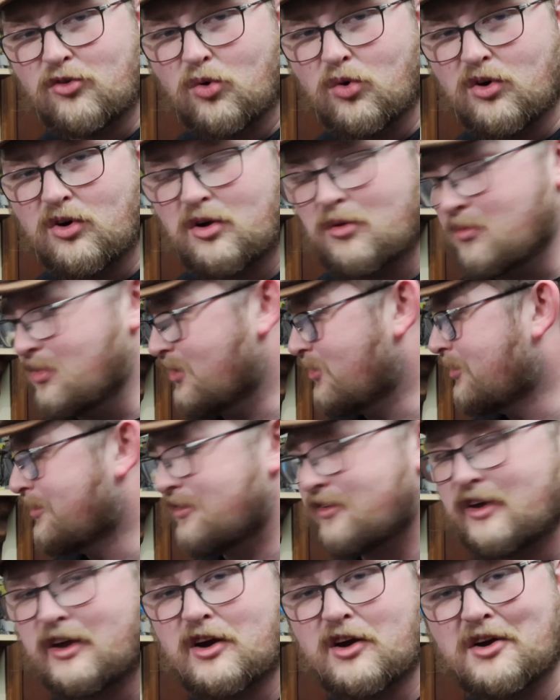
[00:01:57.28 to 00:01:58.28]
order of
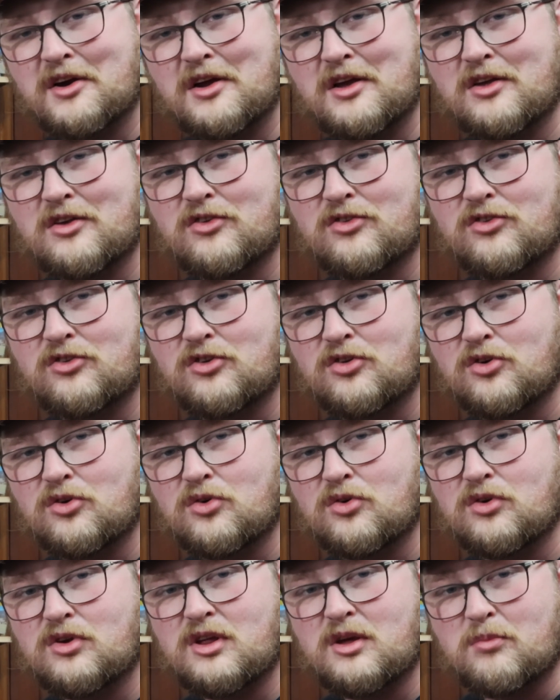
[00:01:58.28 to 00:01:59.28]
business here is
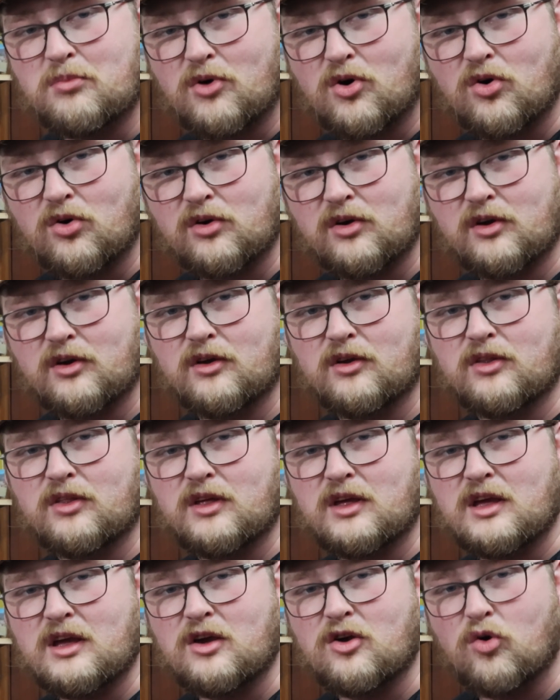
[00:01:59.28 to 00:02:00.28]
to debulk
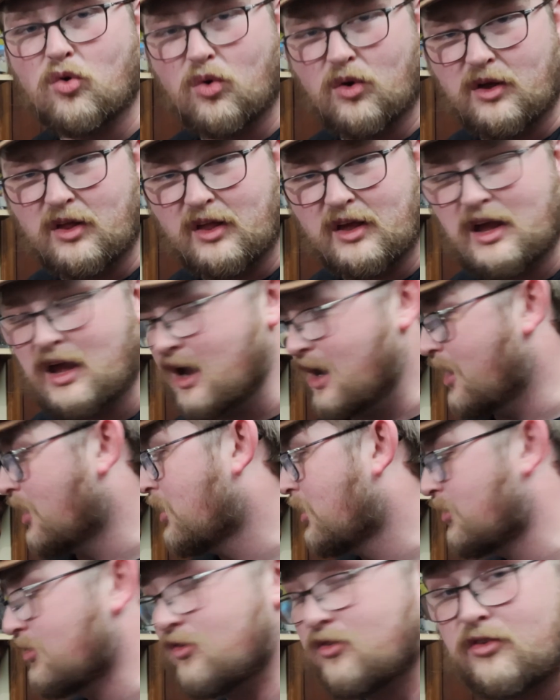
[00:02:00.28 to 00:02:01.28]
the coily
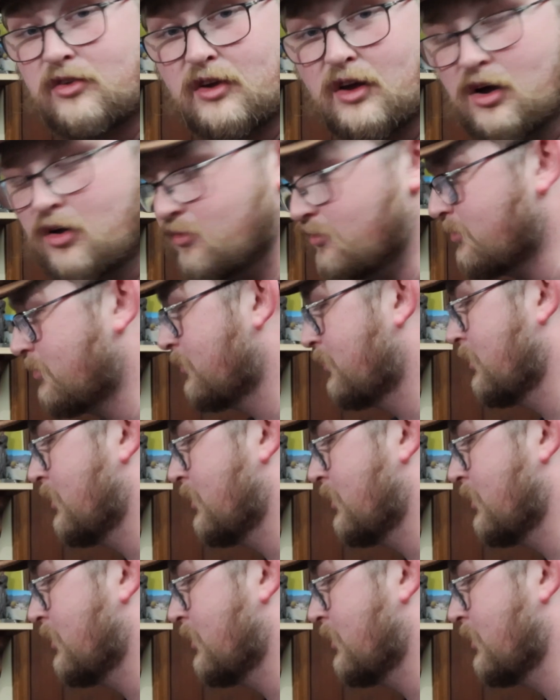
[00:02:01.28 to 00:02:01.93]
hair itself.